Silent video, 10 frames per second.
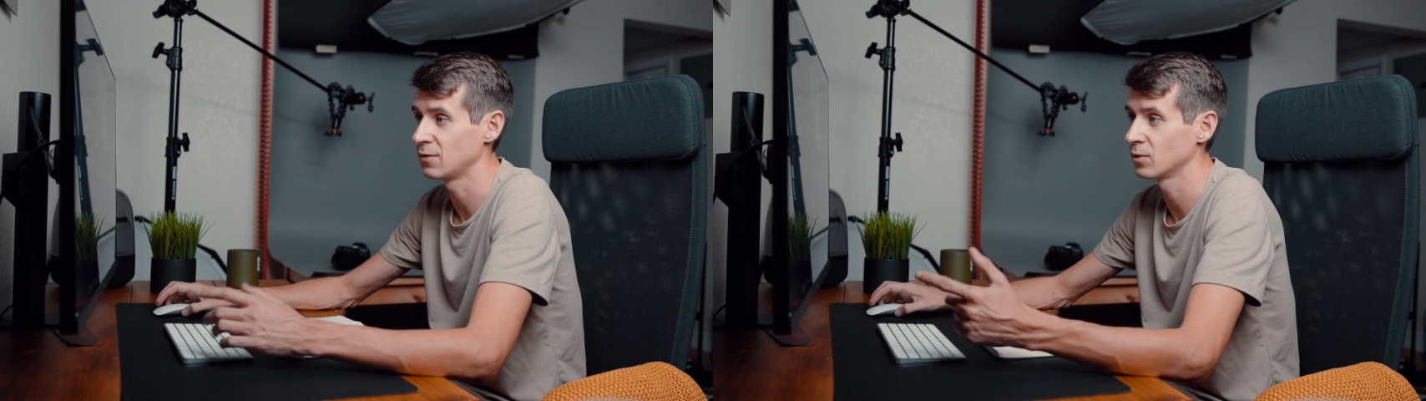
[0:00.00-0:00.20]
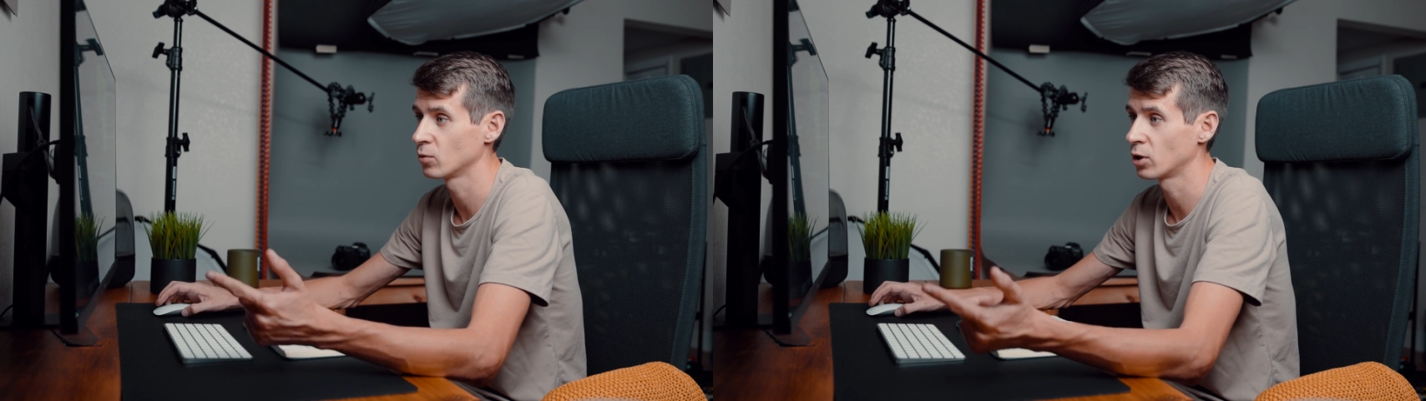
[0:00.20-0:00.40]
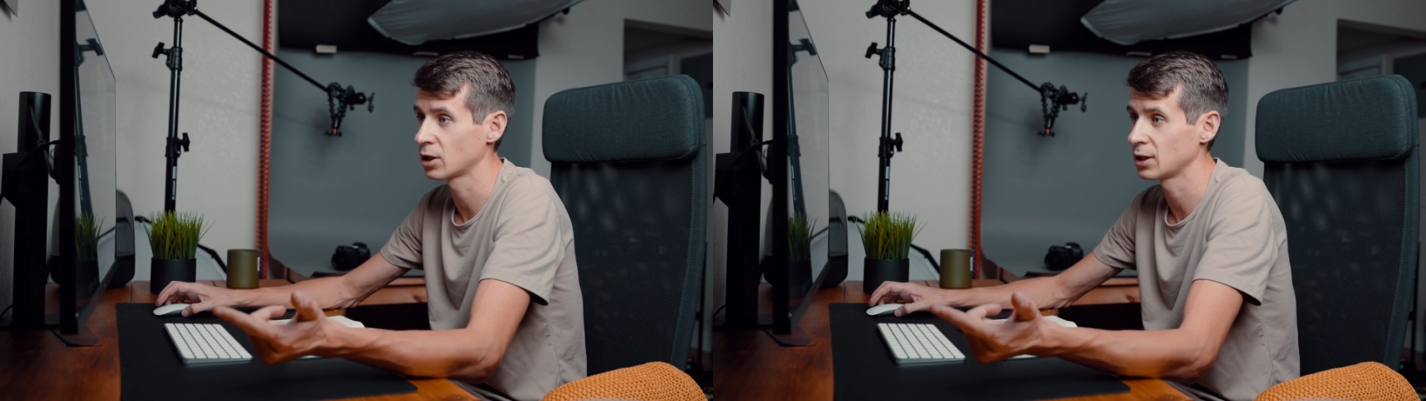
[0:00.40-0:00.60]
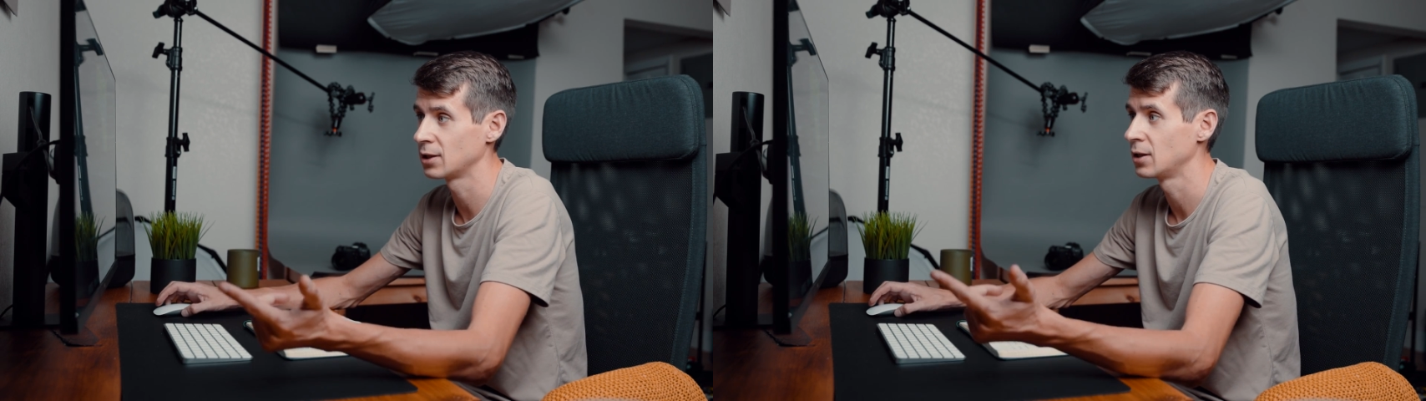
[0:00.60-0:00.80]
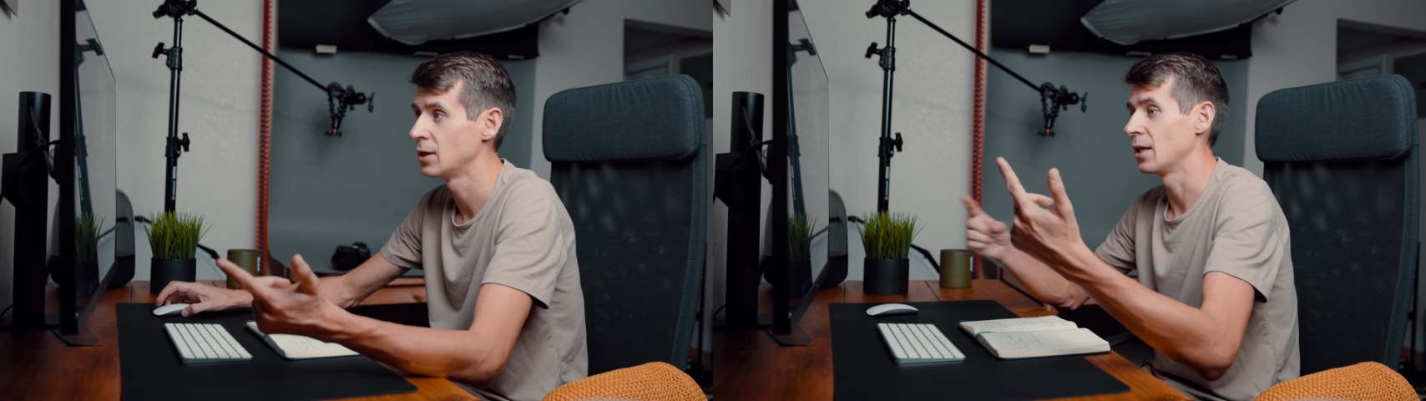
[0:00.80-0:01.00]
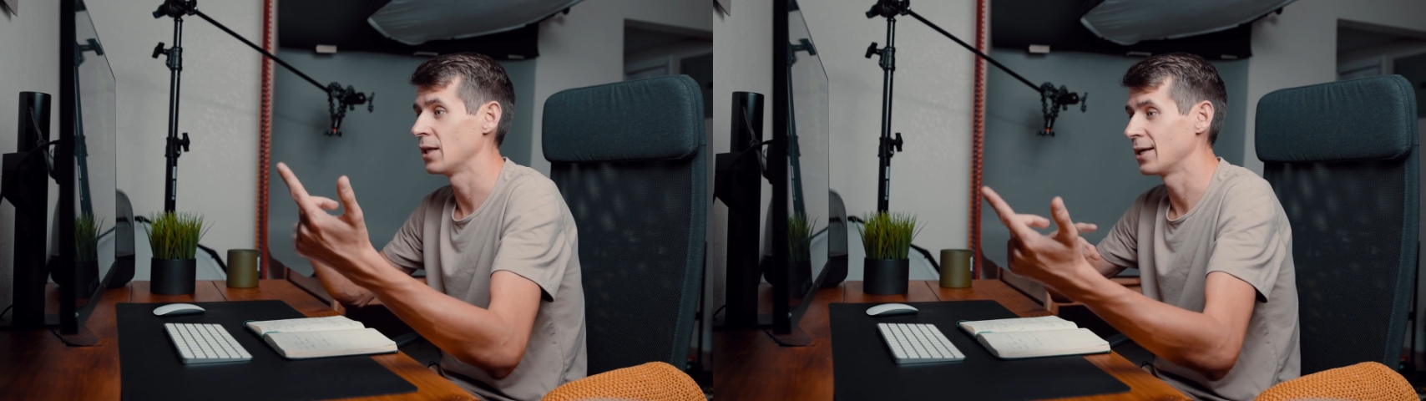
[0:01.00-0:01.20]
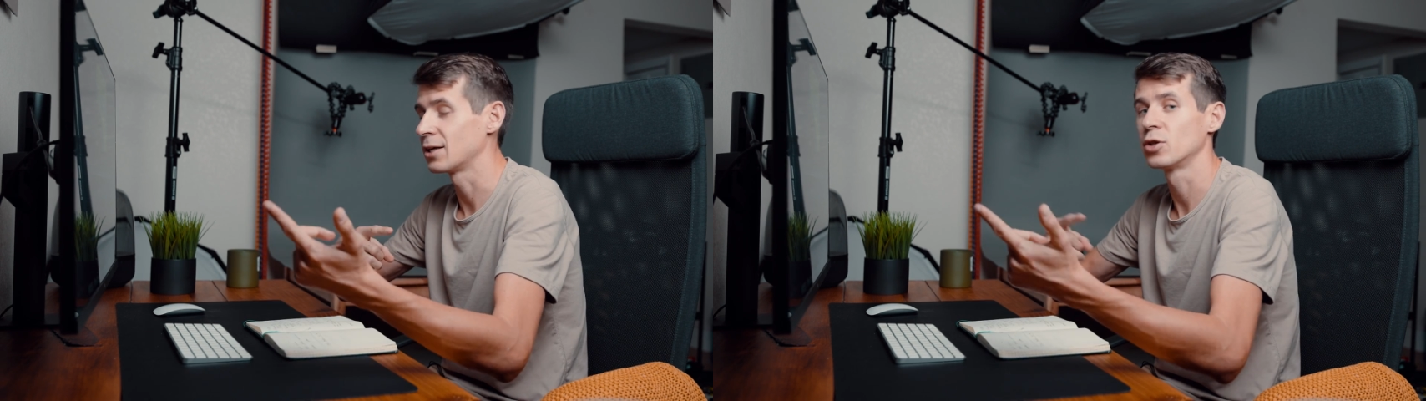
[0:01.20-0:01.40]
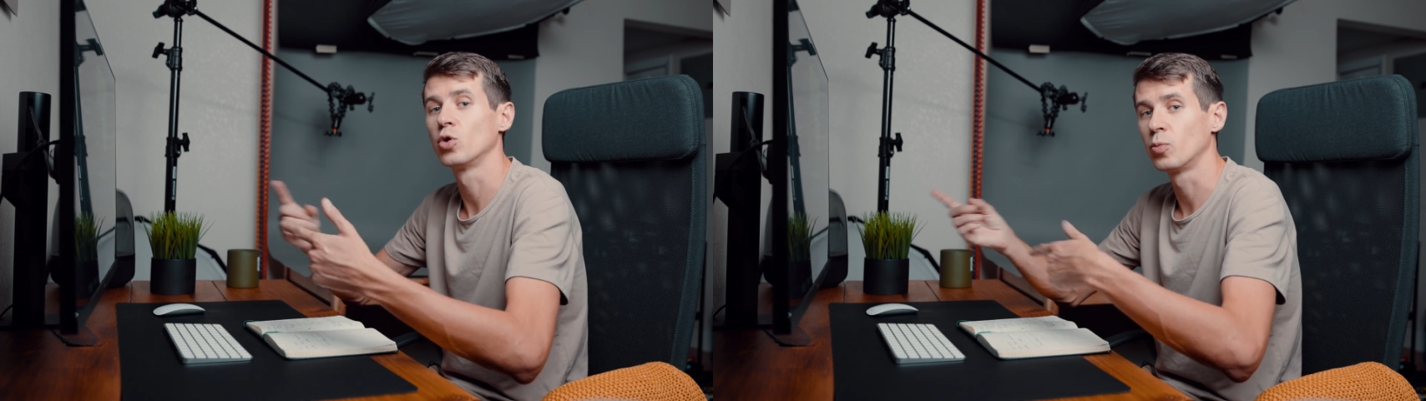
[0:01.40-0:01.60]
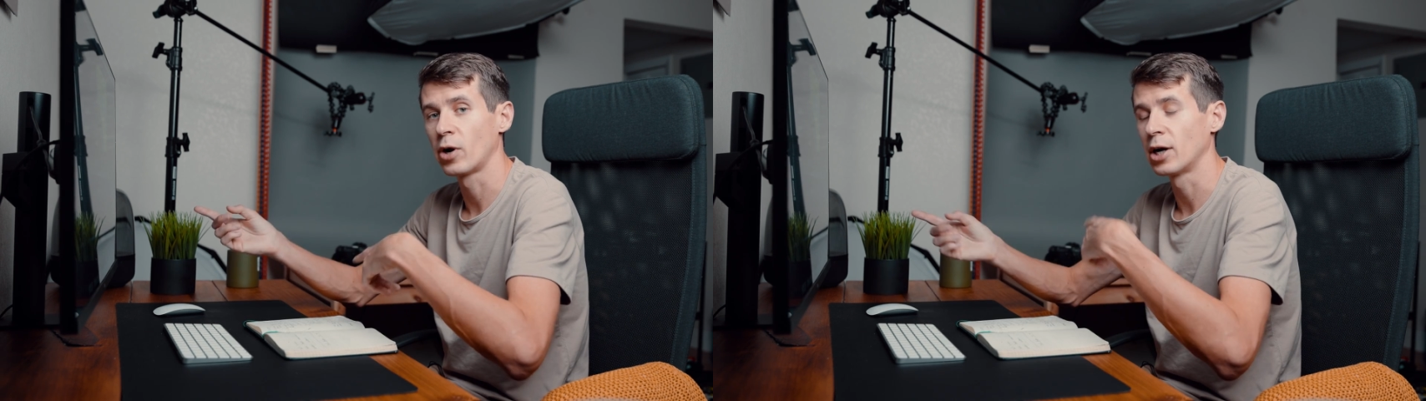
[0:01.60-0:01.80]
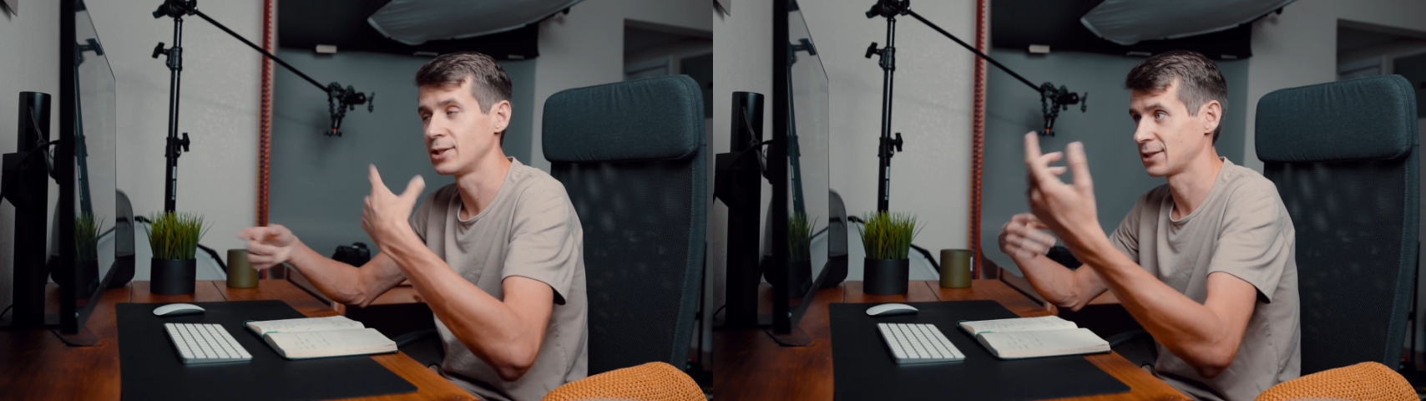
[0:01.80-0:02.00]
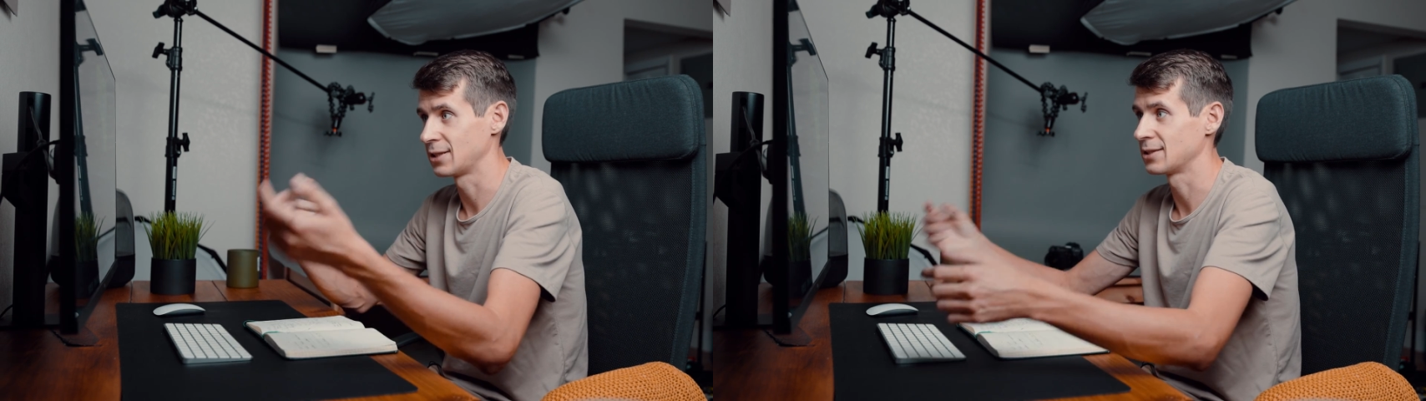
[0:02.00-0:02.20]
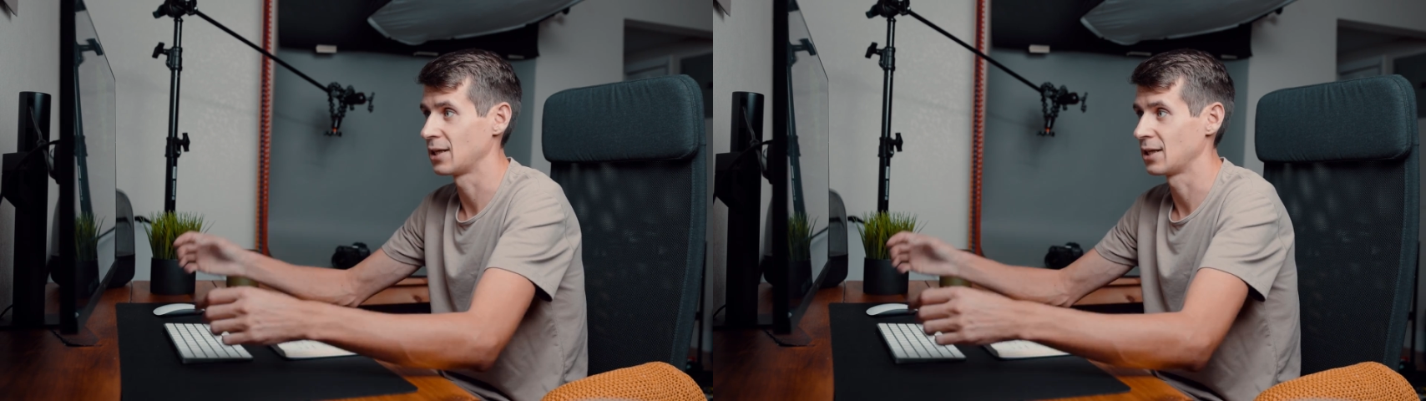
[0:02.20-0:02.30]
even working a link two projects at the